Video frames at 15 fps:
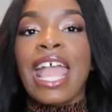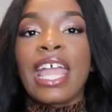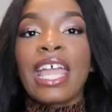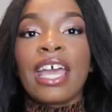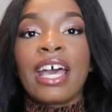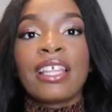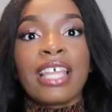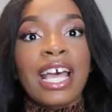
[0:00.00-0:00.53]

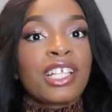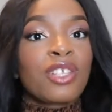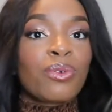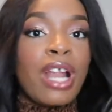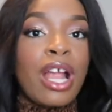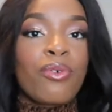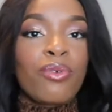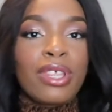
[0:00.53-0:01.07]
And that's
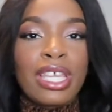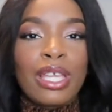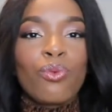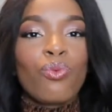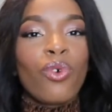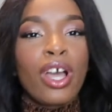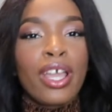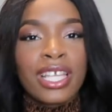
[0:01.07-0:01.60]
what I really
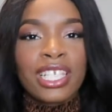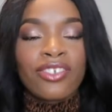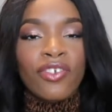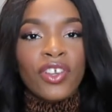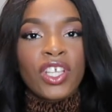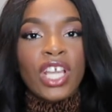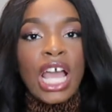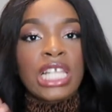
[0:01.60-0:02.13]
want, is
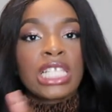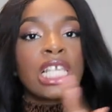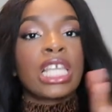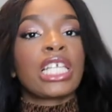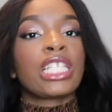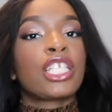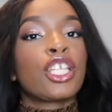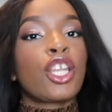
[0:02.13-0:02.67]
for you guys to
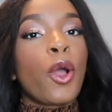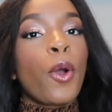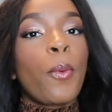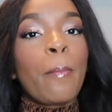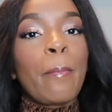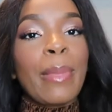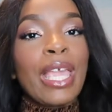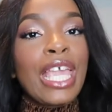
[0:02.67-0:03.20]
get to know
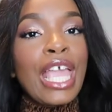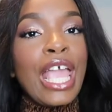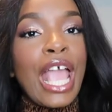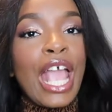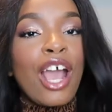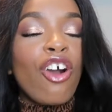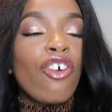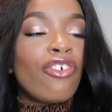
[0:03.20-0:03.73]
me,
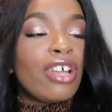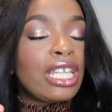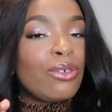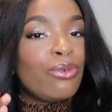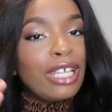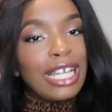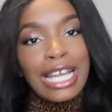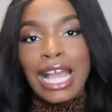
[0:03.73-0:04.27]
and
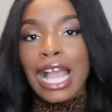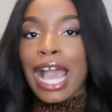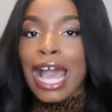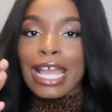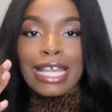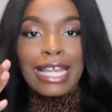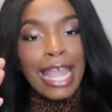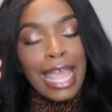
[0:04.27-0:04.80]
hopefully we could
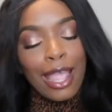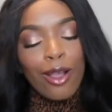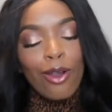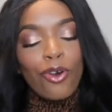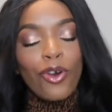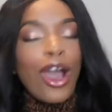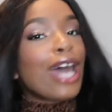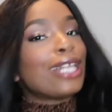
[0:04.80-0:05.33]
connect
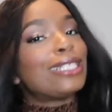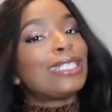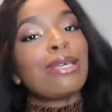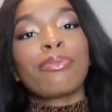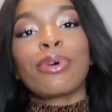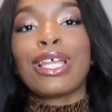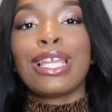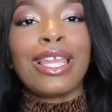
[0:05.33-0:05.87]
on a
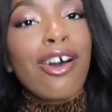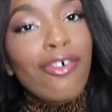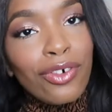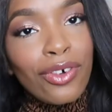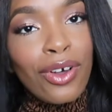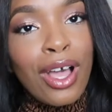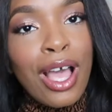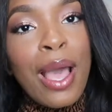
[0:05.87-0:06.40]
deeper
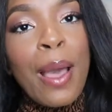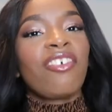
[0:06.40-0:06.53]
level.